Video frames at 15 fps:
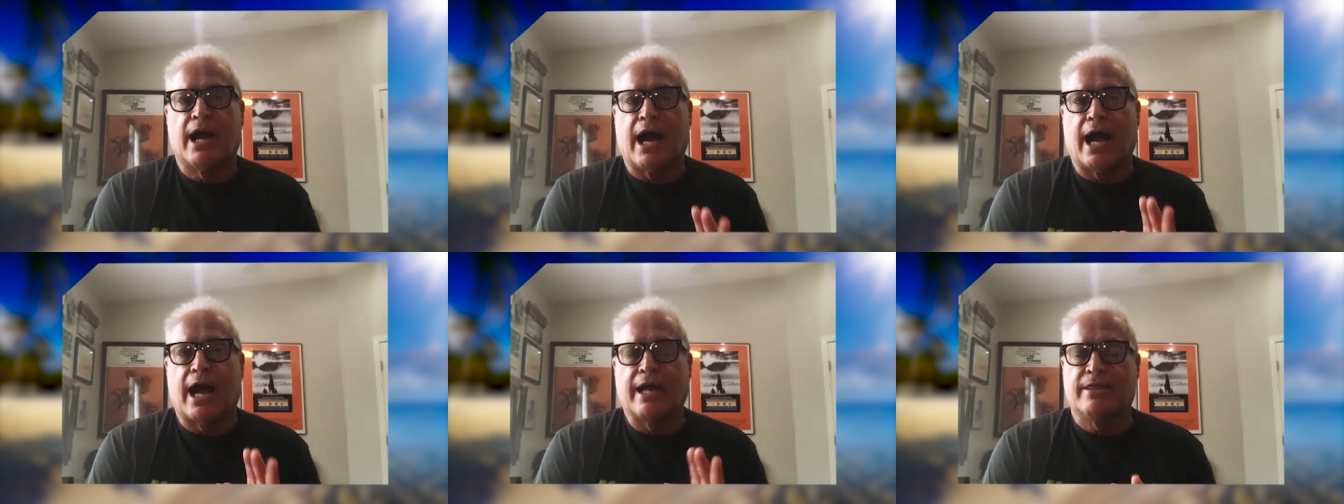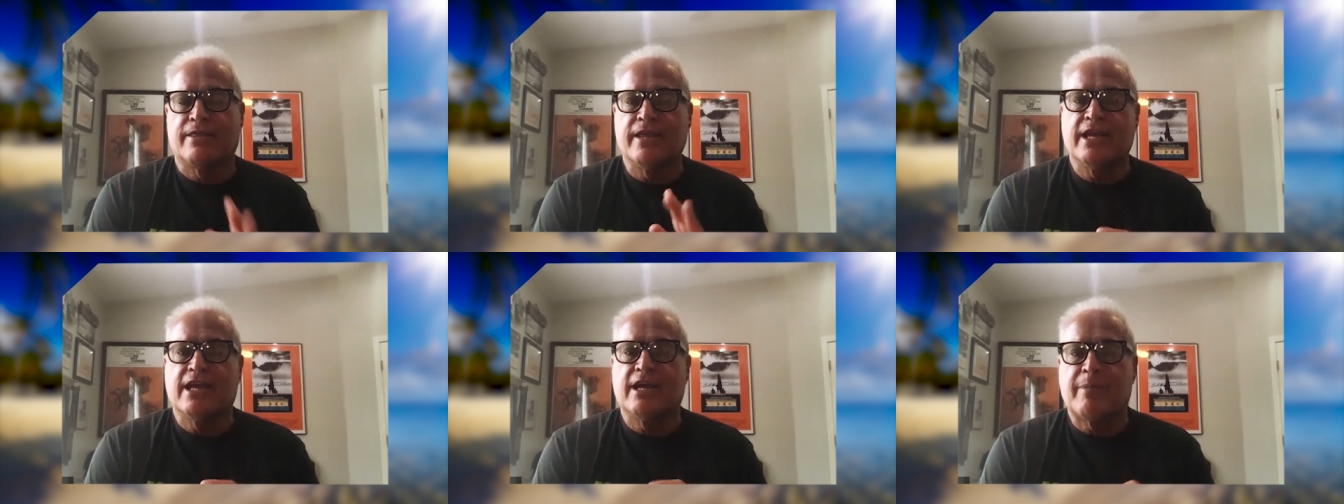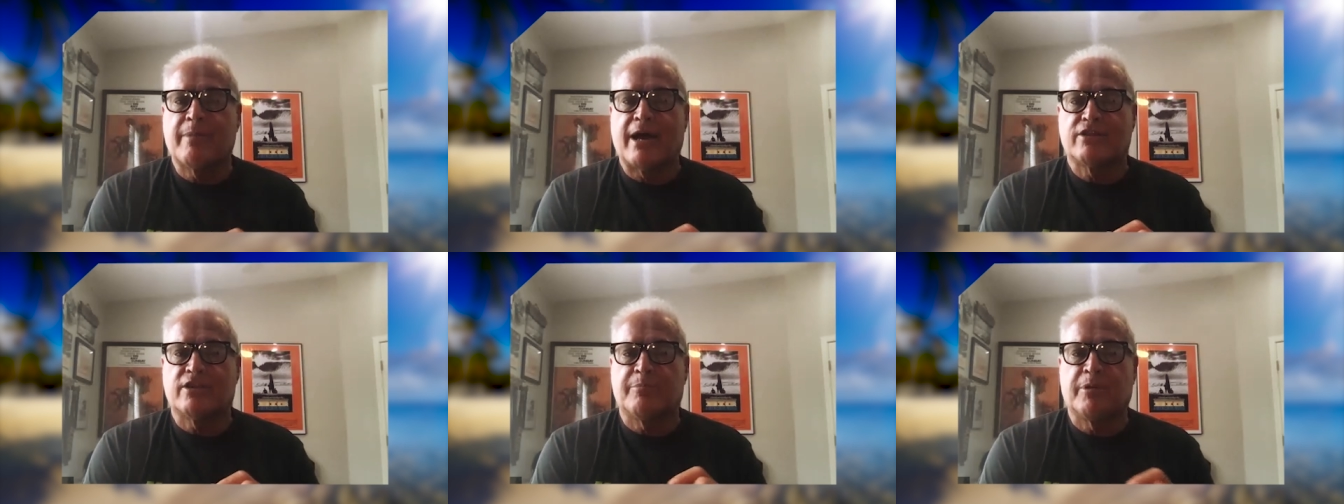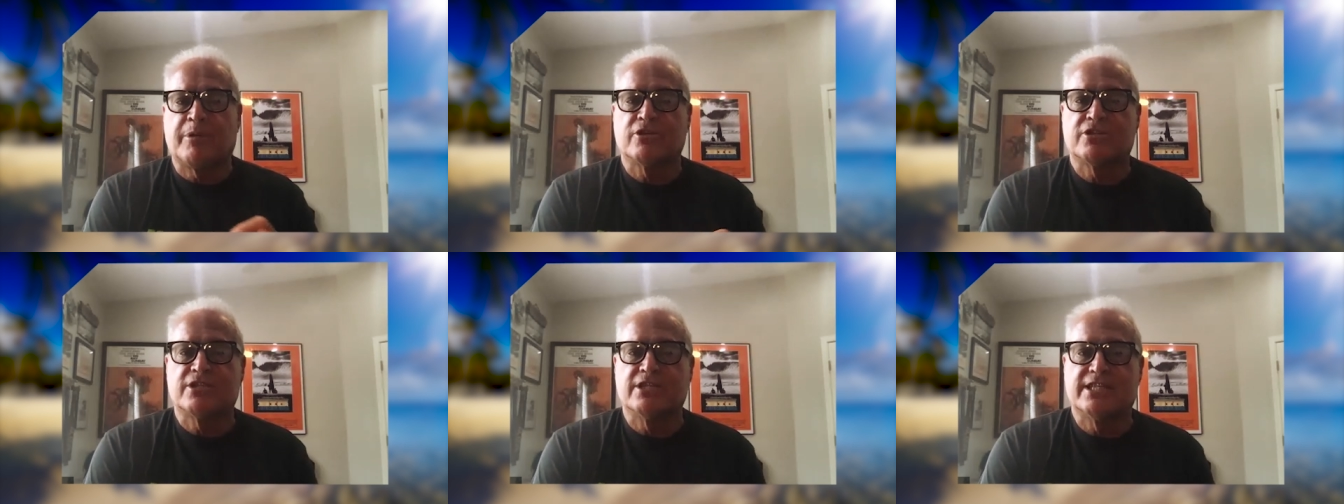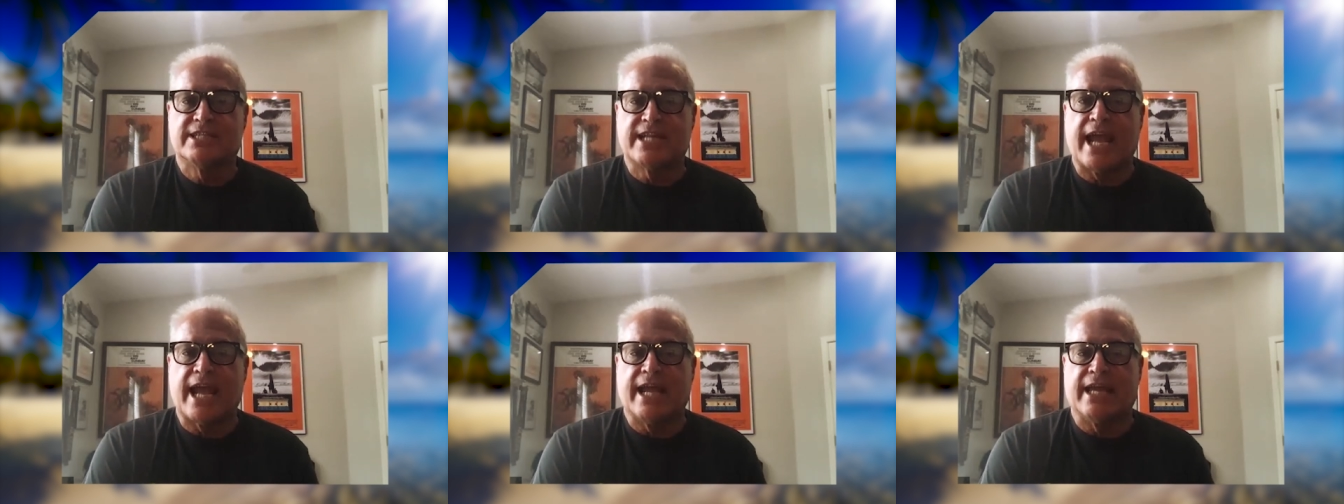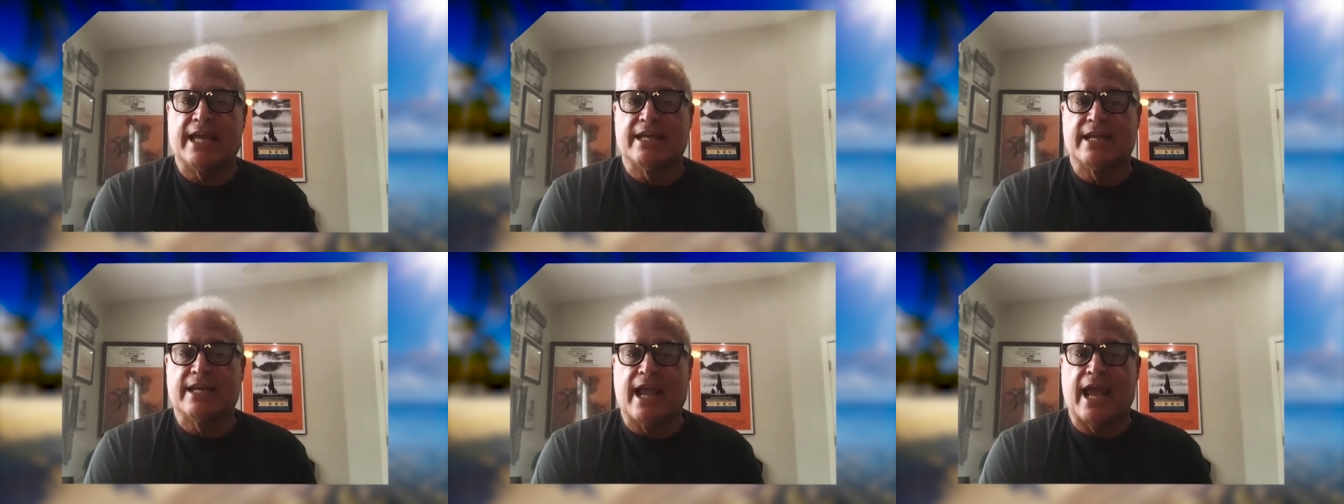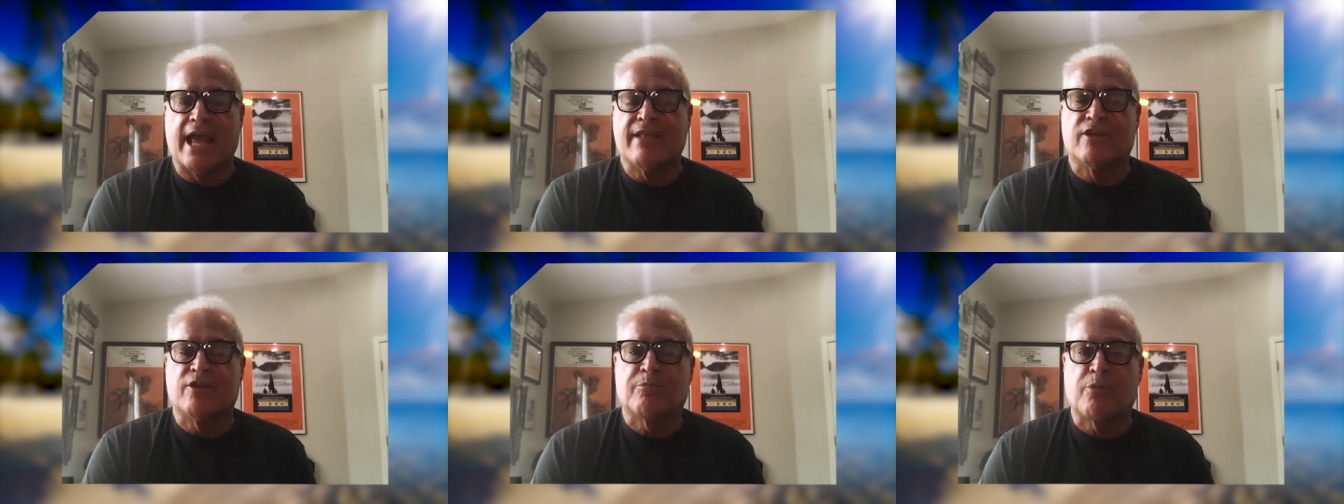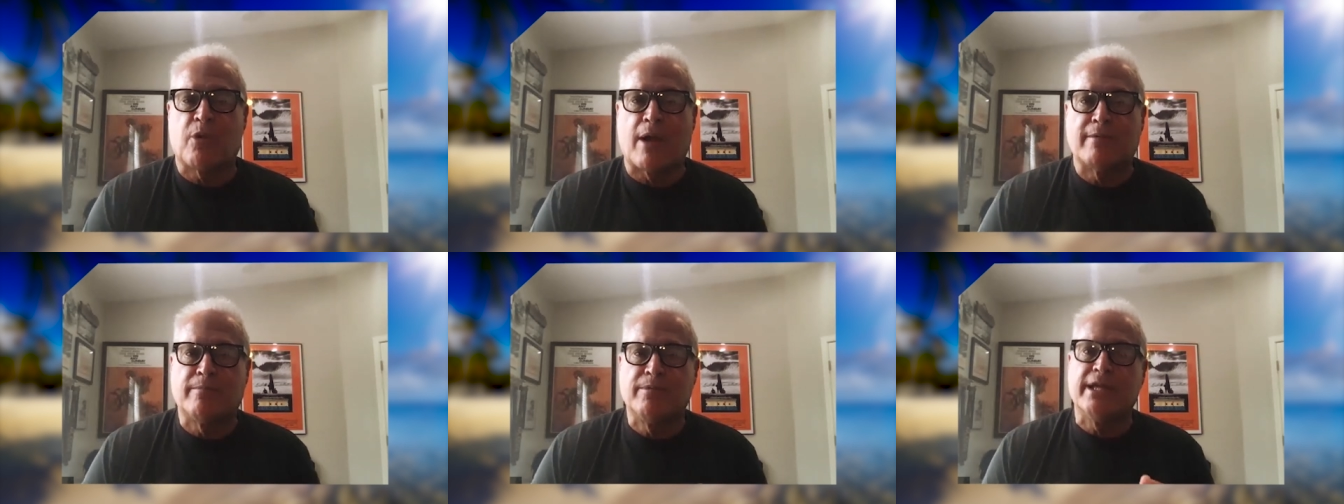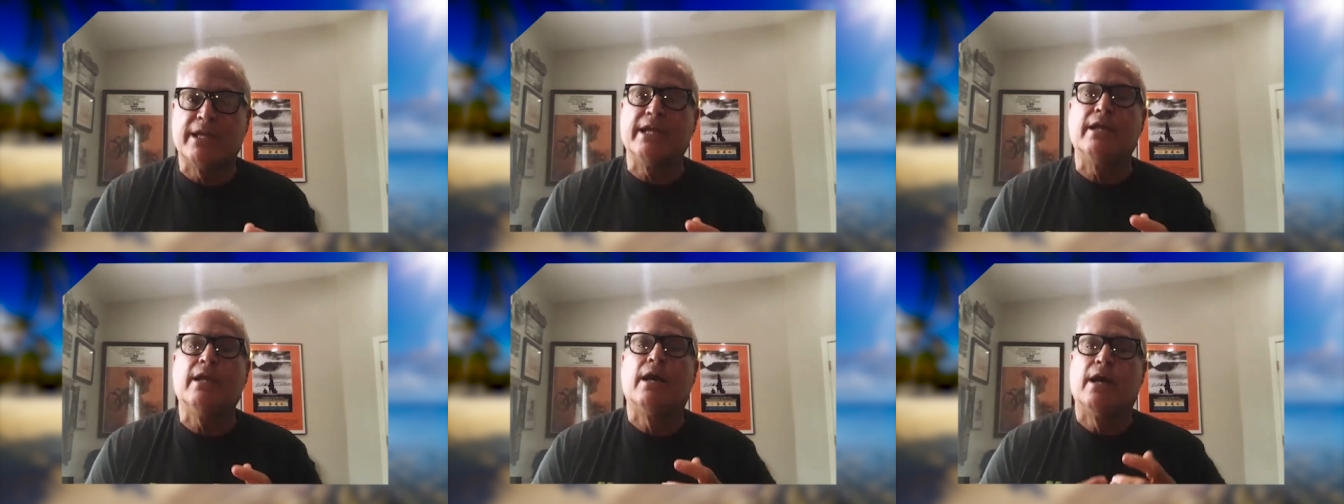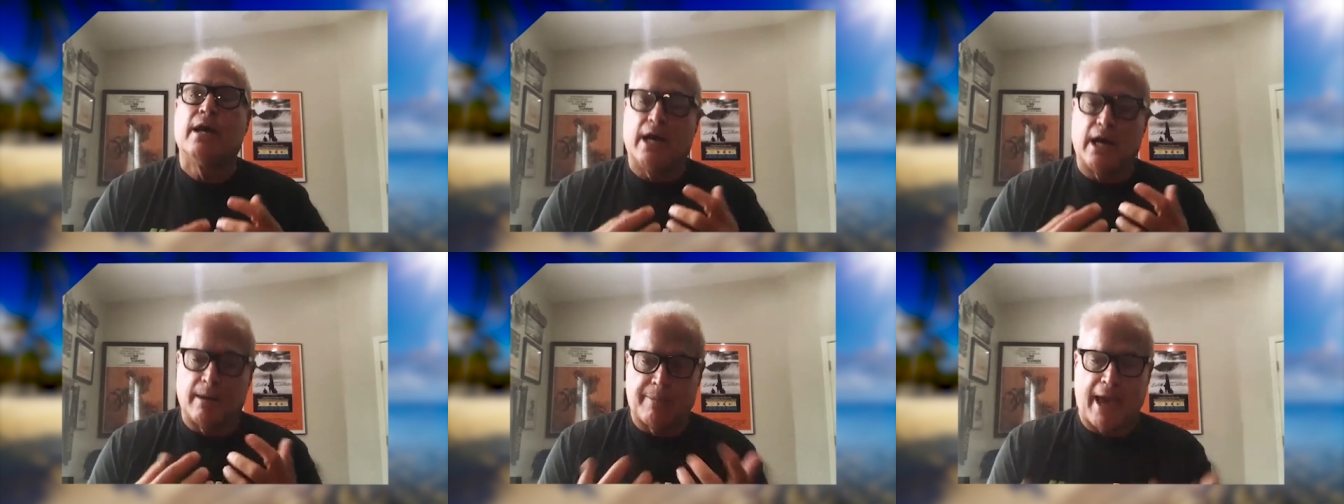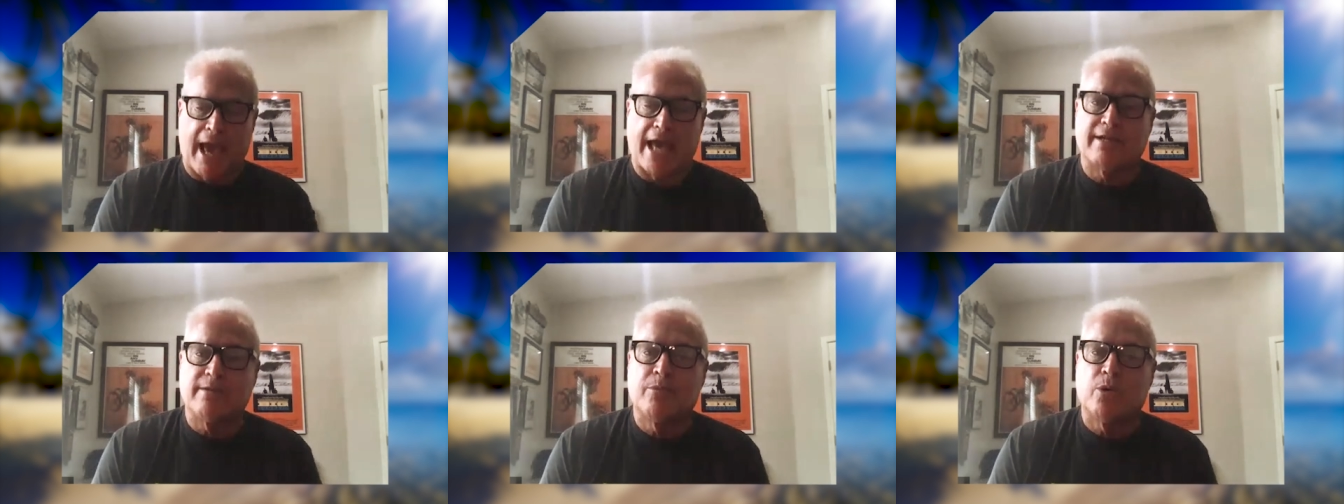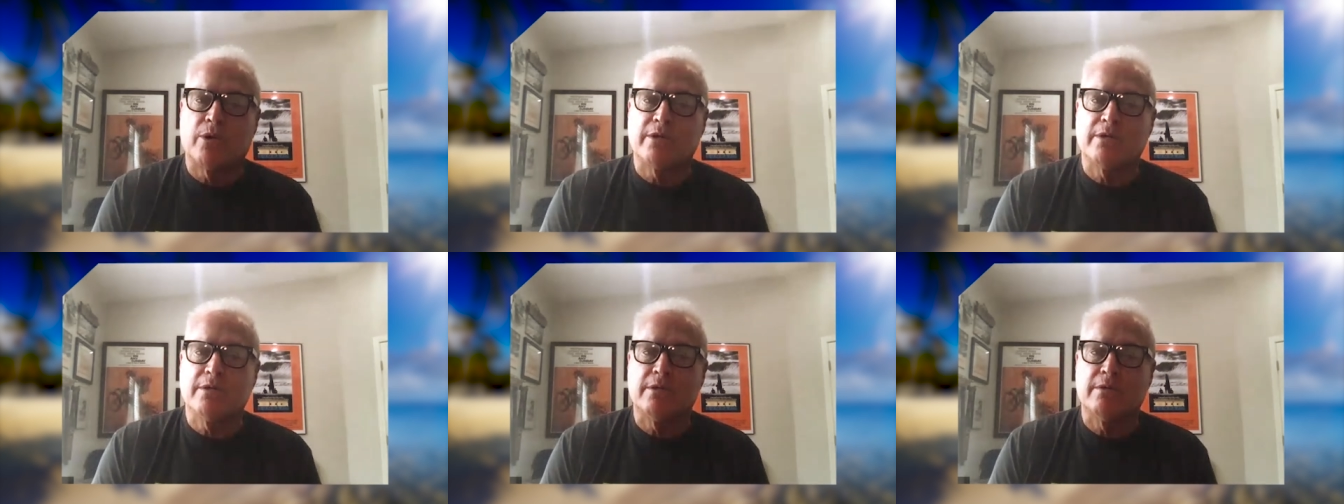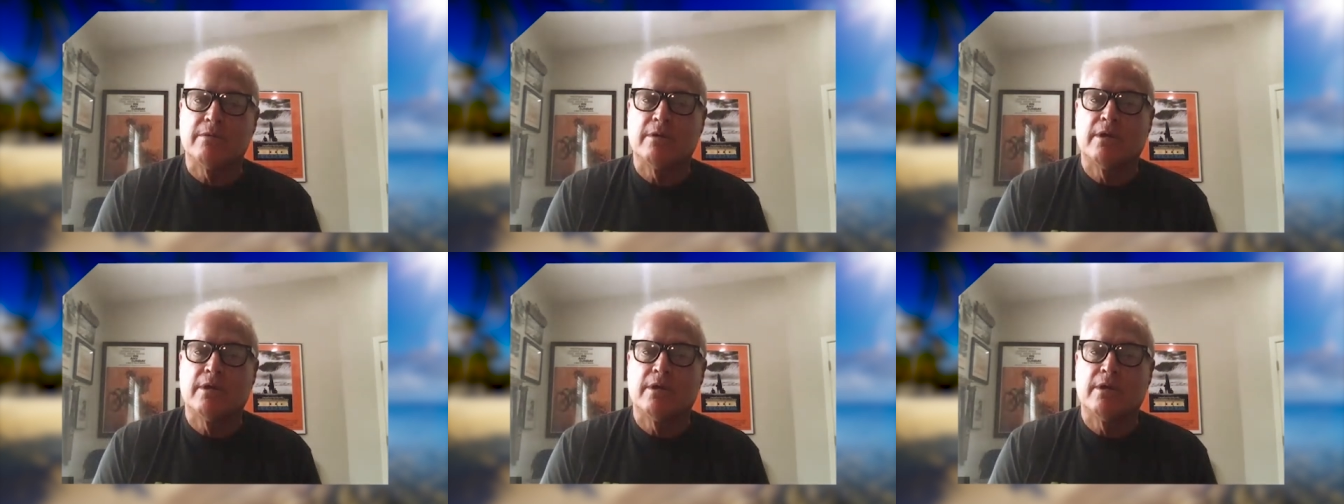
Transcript: I think about the person saying it, and they're probably a paddleboarder,